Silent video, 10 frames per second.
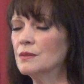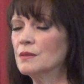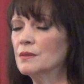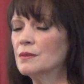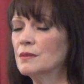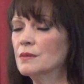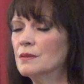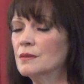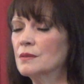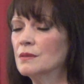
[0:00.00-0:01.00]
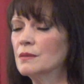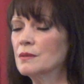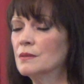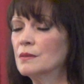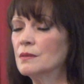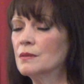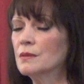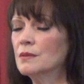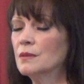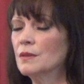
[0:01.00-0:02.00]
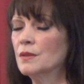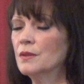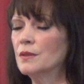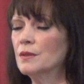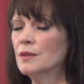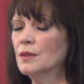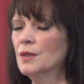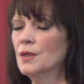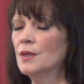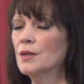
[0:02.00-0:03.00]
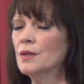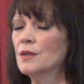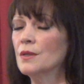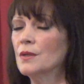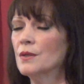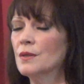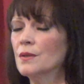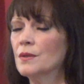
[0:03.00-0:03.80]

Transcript: (silence)